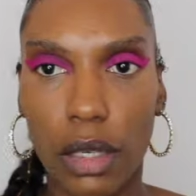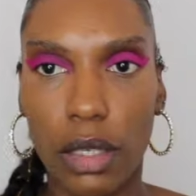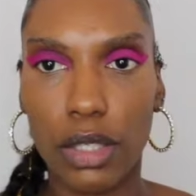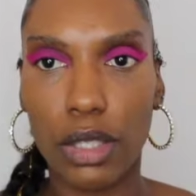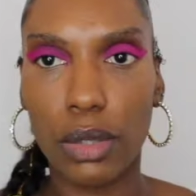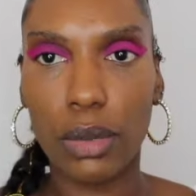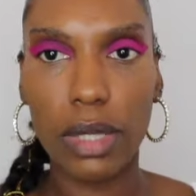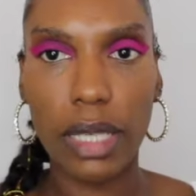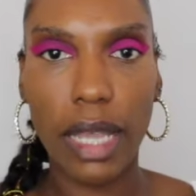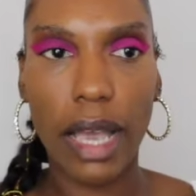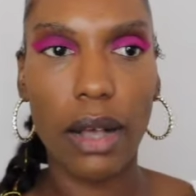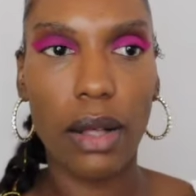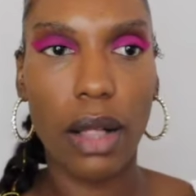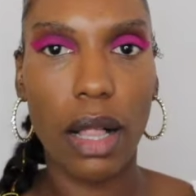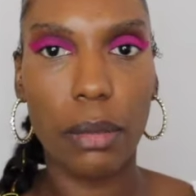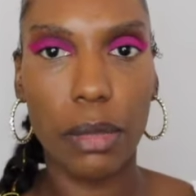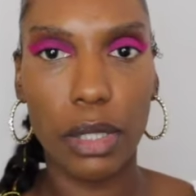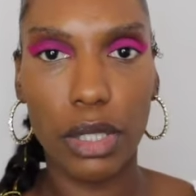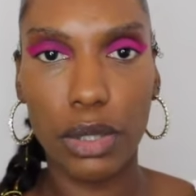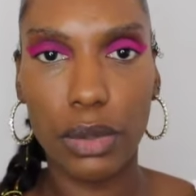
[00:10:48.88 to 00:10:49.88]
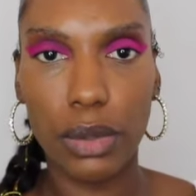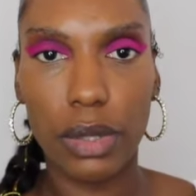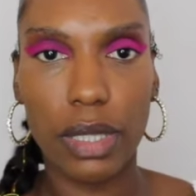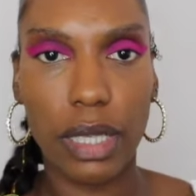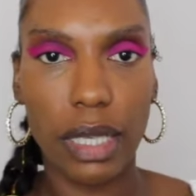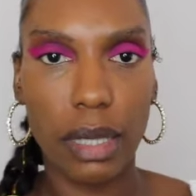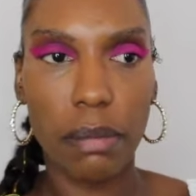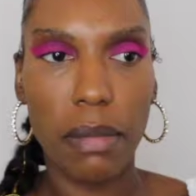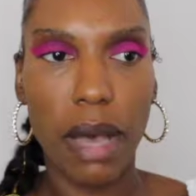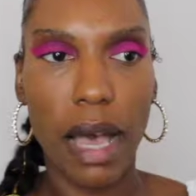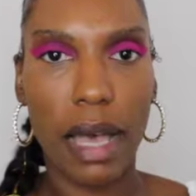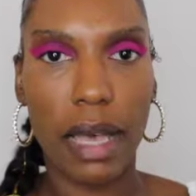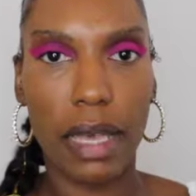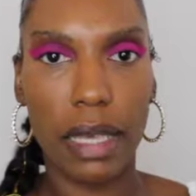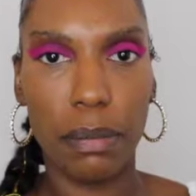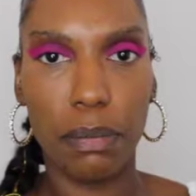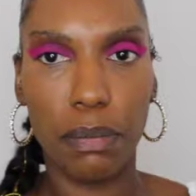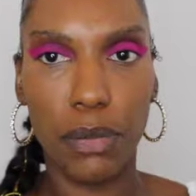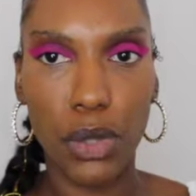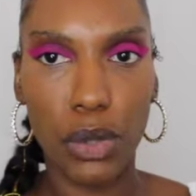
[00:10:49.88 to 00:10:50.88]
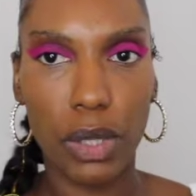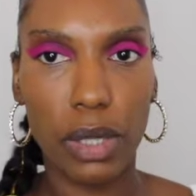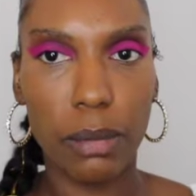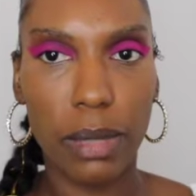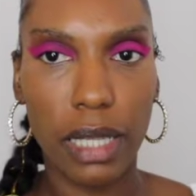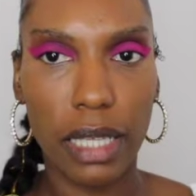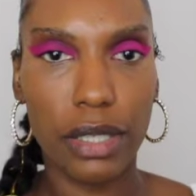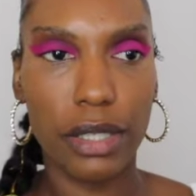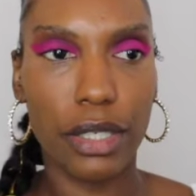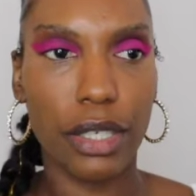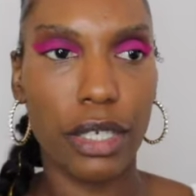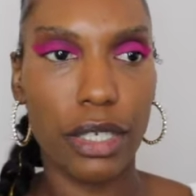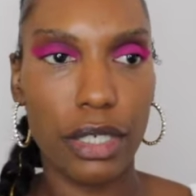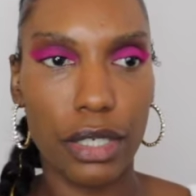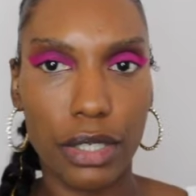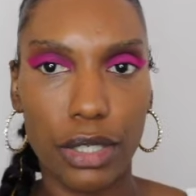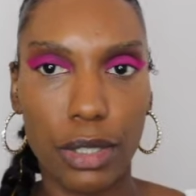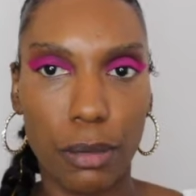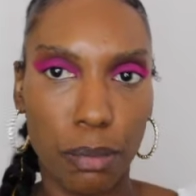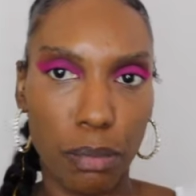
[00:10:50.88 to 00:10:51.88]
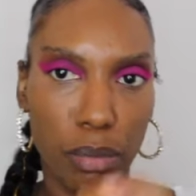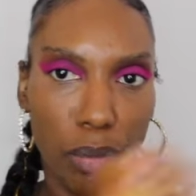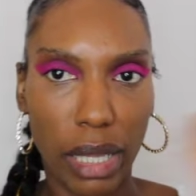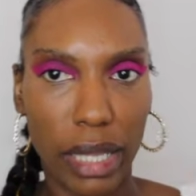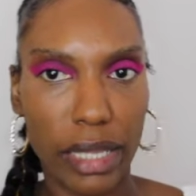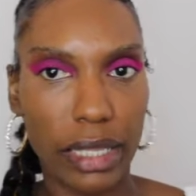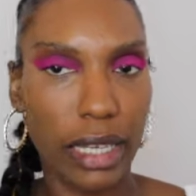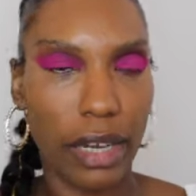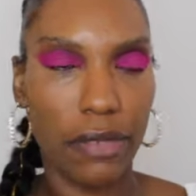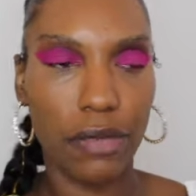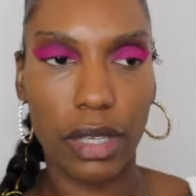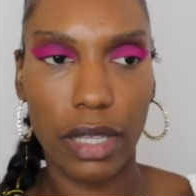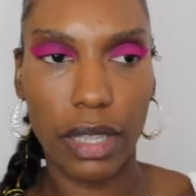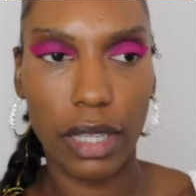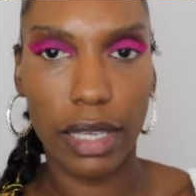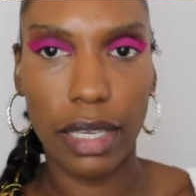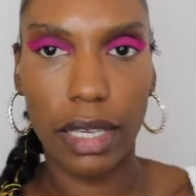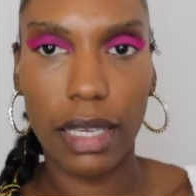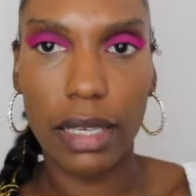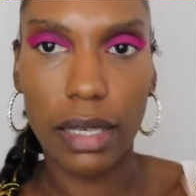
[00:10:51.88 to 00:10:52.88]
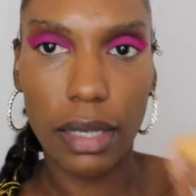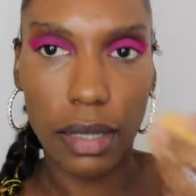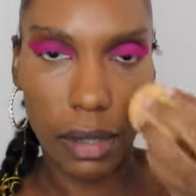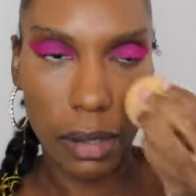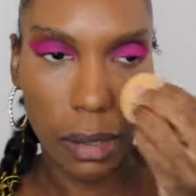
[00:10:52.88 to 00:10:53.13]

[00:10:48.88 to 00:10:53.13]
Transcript: So now I'll be using my beauty blender to blend everything in.